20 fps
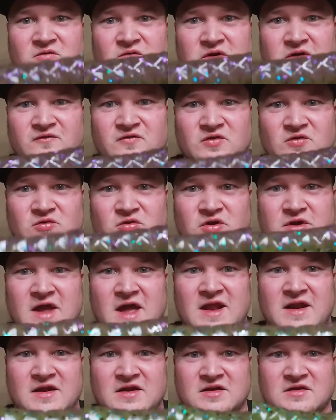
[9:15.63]
if you look
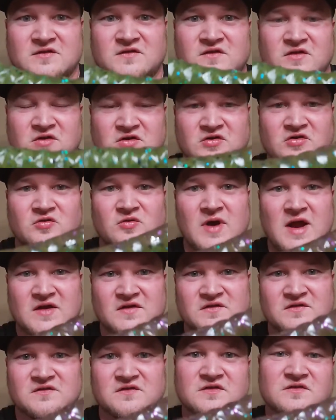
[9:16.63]
at it, certain
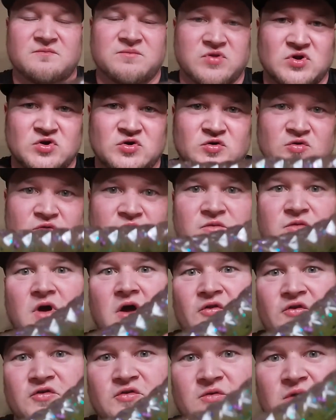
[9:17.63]
directions it's blue,
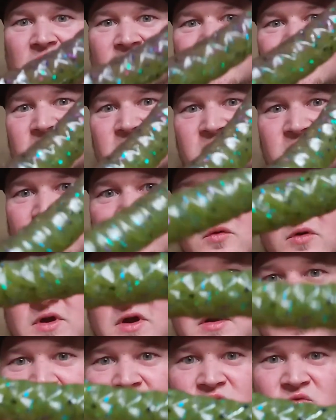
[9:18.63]
other directions it's green.